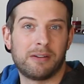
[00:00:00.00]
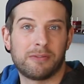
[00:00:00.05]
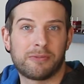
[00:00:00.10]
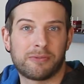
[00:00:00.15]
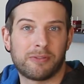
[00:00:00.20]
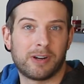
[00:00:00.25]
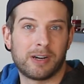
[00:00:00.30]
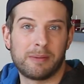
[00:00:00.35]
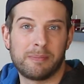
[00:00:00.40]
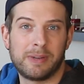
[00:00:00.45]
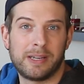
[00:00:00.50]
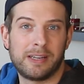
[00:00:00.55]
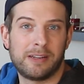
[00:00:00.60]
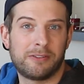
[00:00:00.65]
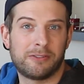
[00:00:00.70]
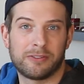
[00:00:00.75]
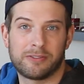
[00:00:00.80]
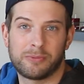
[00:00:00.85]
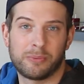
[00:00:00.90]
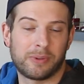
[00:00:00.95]
in front of me,
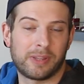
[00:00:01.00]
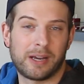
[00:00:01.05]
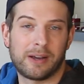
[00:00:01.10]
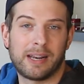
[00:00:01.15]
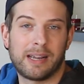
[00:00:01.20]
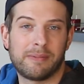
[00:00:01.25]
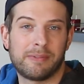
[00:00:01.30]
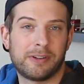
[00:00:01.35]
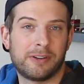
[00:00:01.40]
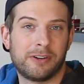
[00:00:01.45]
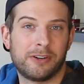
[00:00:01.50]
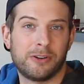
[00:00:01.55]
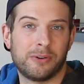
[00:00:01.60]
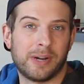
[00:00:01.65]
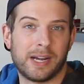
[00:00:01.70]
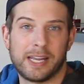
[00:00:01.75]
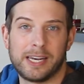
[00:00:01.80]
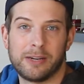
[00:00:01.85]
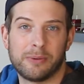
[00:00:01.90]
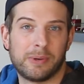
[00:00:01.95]
just without having to do
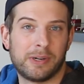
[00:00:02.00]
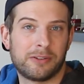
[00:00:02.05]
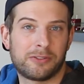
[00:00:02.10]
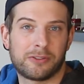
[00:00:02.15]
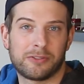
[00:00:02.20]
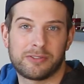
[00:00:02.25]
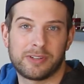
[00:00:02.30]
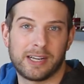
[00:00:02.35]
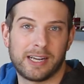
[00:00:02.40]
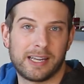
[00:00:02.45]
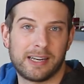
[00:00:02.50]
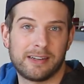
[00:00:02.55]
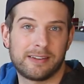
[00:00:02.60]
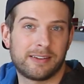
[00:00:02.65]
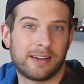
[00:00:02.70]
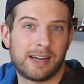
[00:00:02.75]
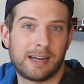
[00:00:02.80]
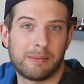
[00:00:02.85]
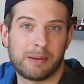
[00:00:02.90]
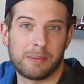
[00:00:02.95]
any research ahead of
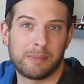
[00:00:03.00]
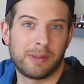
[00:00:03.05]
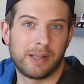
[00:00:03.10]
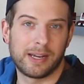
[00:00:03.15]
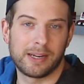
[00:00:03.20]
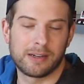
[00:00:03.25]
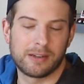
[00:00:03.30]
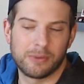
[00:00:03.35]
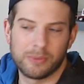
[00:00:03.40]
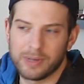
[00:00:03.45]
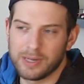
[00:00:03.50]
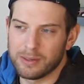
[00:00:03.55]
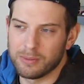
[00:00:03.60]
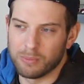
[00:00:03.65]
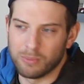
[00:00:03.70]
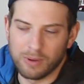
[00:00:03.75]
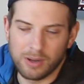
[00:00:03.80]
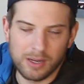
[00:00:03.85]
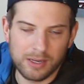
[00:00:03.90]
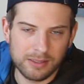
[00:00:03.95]
time, I'm like, wait,
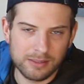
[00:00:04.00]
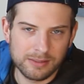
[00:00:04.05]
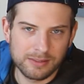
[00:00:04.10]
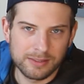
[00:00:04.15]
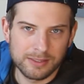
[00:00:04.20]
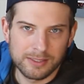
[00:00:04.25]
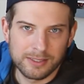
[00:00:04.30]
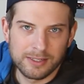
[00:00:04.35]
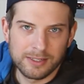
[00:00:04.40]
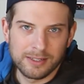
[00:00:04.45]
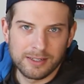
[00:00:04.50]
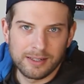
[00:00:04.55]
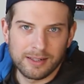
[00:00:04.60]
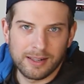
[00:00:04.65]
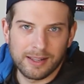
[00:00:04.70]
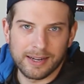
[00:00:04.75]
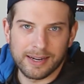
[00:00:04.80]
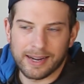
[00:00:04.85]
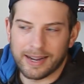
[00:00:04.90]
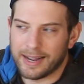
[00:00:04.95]
what?
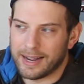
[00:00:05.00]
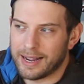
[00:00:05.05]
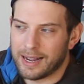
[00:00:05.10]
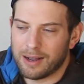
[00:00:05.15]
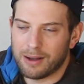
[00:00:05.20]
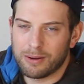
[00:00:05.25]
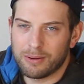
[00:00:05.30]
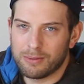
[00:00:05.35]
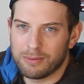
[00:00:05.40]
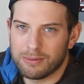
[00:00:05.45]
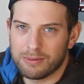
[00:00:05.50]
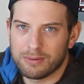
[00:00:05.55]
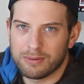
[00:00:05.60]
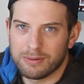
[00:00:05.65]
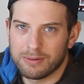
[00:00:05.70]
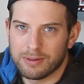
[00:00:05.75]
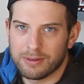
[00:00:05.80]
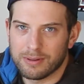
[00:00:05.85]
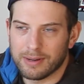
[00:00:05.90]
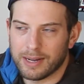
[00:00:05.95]
Like how,
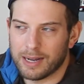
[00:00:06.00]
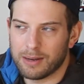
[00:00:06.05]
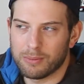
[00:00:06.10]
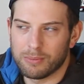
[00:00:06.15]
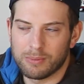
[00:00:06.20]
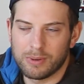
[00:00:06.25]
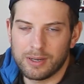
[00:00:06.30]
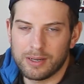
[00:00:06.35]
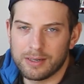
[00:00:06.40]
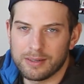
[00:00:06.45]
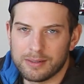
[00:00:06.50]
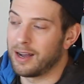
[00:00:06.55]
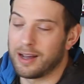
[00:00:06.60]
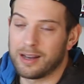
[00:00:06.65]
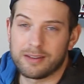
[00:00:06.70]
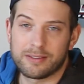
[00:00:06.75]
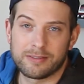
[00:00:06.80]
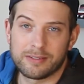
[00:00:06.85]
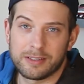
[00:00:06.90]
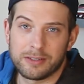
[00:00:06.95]
what?
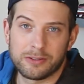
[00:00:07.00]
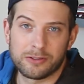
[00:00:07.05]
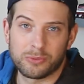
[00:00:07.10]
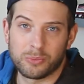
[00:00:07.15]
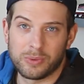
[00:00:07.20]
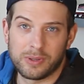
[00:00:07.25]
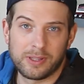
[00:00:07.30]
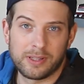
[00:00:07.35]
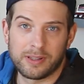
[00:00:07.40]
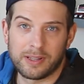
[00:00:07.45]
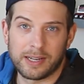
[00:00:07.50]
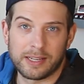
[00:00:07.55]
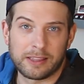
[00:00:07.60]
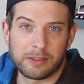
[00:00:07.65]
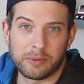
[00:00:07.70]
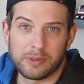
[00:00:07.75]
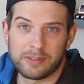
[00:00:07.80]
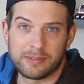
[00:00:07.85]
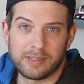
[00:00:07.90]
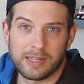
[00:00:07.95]
Honestly, just within like
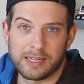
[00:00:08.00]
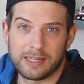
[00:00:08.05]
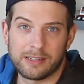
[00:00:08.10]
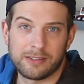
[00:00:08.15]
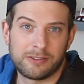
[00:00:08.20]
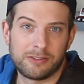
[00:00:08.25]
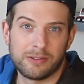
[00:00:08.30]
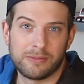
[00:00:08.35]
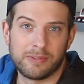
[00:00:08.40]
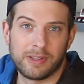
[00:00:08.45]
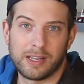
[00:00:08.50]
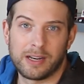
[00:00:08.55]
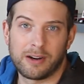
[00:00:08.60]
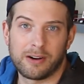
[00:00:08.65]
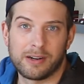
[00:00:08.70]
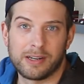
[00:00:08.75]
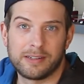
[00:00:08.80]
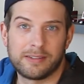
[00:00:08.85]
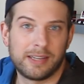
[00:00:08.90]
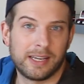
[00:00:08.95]
3 seconds, you've then
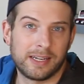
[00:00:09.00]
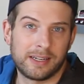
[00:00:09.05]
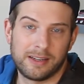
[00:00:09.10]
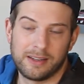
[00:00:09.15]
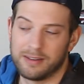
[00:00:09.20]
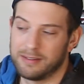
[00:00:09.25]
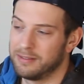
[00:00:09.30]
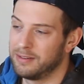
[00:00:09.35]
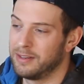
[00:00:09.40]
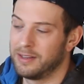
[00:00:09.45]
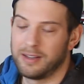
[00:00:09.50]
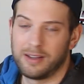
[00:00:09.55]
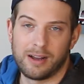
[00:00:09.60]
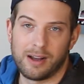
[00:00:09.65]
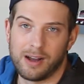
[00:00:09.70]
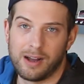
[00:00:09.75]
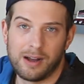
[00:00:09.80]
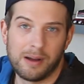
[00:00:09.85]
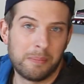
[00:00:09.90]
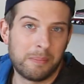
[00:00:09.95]
already taken
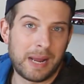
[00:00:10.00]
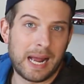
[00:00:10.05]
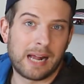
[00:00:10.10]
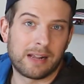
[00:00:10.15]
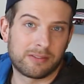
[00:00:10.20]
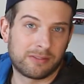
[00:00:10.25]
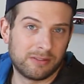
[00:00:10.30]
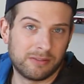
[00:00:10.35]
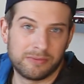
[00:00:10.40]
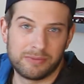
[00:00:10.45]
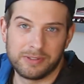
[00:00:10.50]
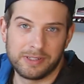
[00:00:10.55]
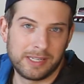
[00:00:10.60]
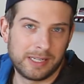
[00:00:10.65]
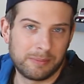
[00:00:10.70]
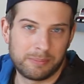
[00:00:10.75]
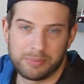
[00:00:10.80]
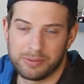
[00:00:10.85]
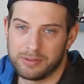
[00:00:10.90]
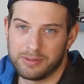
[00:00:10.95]
a massive
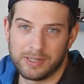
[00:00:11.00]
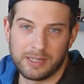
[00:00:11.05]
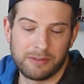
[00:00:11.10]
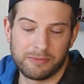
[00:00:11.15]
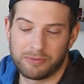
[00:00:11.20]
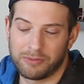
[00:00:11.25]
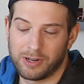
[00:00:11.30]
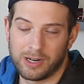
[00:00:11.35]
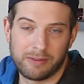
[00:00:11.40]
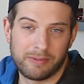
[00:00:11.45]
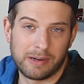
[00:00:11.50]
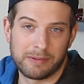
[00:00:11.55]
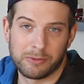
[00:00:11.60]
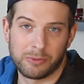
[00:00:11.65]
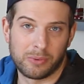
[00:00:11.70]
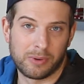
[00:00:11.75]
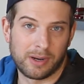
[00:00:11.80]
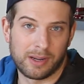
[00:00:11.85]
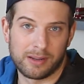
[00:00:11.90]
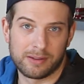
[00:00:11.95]
leap in front of
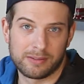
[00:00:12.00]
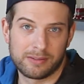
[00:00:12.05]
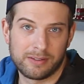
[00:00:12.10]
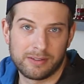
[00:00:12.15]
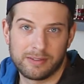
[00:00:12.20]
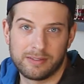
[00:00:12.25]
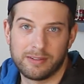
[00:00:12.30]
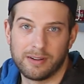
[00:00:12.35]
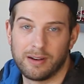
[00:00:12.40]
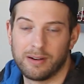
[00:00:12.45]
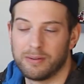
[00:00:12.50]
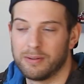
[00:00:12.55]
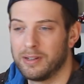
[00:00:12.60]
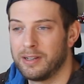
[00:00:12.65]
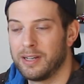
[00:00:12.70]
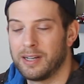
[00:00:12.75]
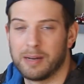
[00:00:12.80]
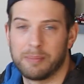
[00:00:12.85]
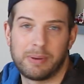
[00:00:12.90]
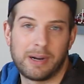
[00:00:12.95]
everyone else. So
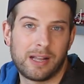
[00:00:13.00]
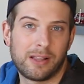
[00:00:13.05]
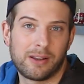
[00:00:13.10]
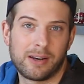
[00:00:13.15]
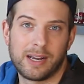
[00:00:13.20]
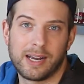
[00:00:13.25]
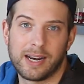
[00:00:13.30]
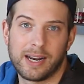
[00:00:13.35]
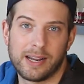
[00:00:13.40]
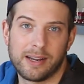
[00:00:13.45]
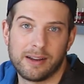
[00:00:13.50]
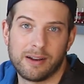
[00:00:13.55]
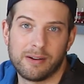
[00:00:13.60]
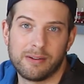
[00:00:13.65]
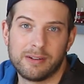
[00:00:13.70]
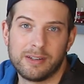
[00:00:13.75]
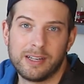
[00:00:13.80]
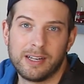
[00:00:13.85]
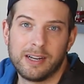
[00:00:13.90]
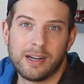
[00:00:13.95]

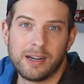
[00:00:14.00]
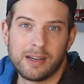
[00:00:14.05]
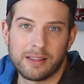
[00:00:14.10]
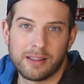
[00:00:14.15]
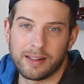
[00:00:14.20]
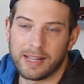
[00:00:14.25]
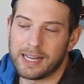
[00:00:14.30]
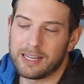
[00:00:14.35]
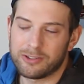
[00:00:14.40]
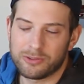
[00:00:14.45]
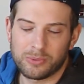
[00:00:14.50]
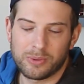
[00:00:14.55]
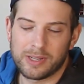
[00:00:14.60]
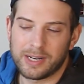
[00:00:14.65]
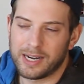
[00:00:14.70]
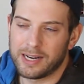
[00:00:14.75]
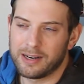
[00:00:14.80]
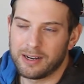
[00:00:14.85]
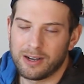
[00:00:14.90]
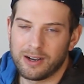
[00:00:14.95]
Apollo.io. The last
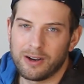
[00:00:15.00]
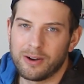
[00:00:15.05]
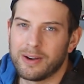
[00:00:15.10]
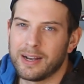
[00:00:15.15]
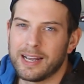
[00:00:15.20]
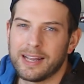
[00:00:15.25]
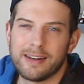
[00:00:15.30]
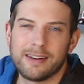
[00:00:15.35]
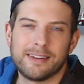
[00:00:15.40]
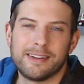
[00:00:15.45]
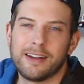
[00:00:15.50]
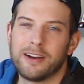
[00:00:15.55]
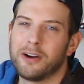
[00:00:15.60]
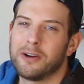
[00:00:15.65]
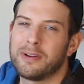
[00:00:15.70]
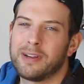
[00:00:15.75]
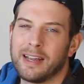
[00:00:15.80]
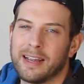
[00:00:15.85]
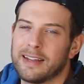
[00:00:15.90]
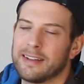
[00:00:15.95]
one I know, and
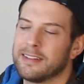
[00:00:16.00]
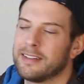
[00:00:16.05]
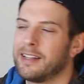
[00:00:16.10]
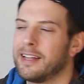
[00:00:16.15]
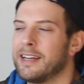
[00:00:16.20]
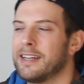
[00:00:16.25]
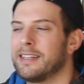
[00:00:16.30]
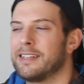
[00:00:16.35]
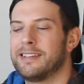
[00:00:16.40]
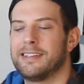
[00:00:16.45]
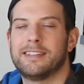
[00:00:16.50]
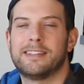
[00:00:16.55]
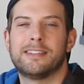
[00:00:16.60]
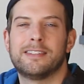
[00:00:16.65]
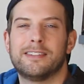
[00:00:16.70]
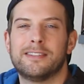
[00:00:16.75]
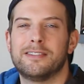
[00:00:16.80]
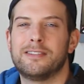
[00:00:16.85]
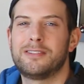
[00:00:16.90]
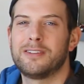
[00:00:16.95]
okay, like,
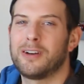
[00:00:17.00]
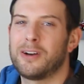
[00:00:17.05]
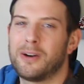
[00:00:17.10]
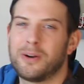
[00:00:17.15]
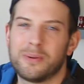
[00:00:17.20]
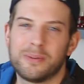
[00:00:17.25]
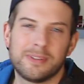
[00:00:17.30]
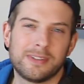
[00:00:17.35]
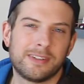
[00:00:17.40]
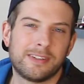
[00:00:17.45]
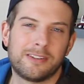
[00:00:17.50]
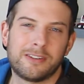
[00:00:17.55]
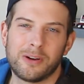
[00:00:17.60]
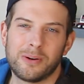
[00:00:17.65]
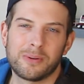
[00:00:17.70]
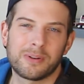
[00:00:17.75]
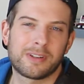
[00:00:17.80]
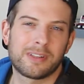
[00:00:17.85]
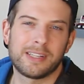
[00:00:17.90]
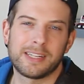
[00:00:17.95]

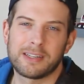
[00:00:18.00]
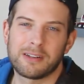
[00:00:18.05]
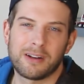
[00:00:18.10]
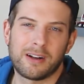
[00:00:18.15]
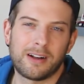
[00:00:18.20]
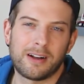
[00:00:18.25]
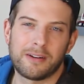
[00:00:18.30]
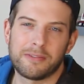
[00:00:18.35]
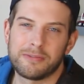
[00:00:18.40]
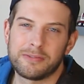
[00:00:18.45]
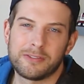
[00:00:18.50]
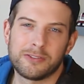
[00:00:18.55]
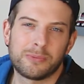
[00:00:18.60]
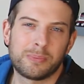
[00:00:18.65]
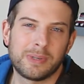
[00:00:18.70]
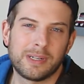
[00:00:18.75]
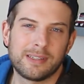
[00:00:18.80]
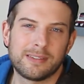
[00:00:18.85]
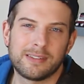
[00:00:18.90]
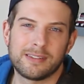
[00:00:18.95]
don't click off just
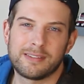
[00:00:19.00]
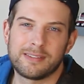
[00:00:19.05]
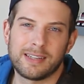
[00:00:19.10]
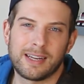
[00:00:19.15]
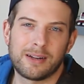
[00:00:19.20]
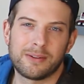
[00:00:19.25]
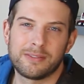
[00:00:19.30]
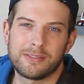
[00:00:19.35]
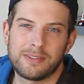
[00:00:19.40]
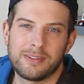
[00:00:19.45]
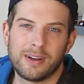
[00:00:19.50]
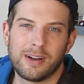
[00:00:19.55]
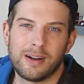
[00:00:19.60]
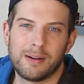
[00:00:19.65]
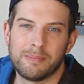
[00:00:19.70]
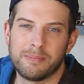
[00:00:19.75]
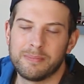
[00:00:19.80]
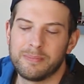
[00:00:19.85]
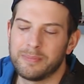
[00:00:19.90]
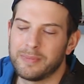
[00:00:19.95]
because it sounds
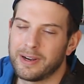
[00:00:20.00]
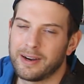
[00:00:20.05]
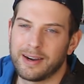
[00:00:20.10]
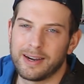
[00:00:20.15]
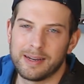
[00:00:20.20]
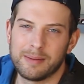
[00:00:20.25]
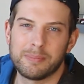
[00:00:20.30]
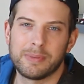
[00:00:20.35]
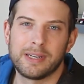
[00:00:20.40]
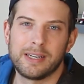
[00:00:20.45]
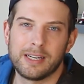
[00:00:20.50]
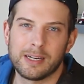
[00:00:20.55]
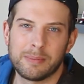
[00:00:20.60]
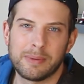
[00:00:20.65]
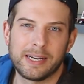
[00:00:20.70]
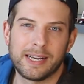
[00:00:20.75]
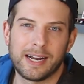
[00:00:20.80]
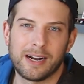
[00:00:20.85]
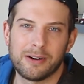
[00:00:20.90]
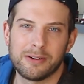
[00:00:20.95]
dumb, all right? But hear
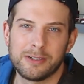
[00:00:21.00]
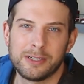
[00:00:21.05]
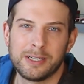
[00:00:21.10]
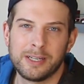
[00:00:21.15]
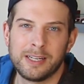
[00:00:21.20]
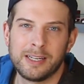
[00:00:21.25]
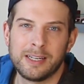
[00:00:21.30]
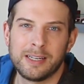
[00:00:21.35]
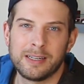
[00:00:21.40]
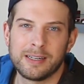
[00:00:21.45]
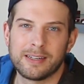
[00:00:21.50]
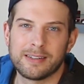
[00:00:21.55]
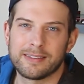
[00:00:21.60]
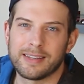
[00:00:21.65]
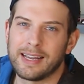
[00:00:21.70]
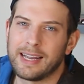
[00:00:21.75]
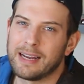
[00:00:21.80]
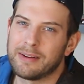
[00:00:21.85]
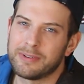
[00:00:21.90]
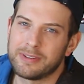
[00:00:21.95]
me out, because
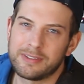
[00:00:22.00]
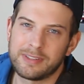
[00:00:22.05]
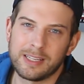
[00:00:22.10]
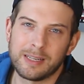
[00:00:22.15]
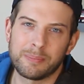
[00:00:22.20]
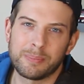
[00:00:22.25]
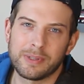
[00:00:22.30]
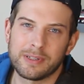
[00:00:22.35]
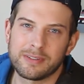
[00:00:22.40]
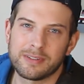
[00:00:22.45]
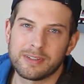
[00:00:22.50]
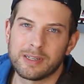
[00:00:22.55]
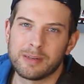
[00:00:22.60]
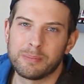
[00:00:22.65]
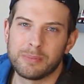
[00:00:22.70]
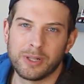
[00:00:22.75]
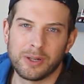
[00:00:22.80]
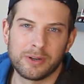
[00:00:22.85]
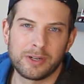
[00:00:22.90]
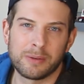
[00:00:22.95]
I have a tip that's gonna
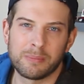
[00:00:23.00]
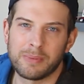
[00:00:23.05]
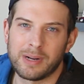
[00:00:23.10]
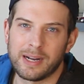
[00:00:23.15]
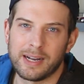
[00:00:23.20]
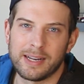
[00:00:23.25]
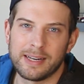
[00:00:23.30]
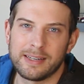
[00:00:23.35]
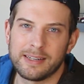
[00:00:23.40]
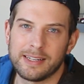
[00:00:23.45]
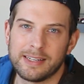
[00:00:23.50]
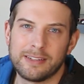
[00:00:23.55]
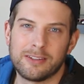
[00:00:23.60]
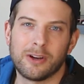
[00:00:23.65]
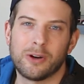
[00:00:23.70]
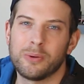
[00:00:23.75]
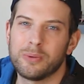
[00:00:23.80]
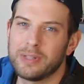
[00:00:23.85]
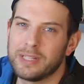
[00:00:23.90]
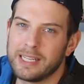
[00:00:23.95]
blow your mind.
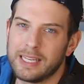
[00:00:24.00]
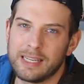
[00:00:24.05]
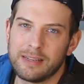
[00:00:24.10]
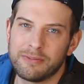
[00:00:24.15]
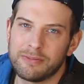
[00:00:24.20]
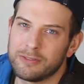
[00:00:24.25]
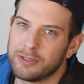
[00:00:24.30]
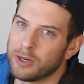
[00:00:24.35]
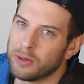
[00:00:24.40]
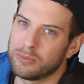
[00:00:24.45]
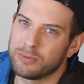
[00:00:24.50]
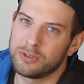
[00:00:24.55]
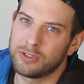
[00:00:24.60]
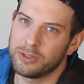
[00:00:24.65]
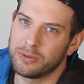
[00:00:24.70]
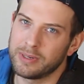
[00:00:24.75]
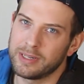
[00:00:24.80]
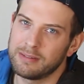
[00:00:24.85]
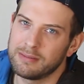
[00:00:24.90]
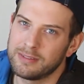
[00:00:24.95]
Don't leave, don't
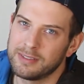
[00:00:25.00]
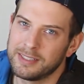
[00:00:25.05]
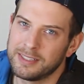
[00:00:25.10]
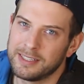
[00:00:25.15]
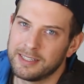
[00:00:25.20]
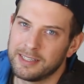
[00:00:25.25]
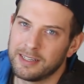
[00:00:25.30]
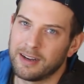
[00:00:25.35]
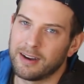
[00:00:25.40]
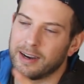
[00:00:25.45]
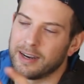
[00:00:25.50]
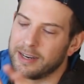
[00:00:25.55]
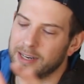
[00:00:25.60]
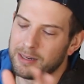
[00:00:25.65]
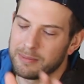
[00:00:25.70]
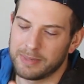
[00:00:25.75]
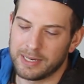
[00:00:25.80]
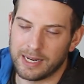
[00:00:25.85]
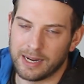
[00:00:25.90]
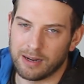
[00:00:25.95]
do it. All right,
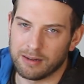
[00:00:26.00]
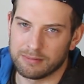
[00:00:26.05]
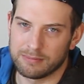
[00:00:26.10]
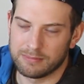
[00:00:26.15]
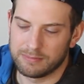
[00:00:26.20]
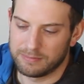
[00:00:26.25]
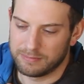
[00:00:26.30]
hear me out.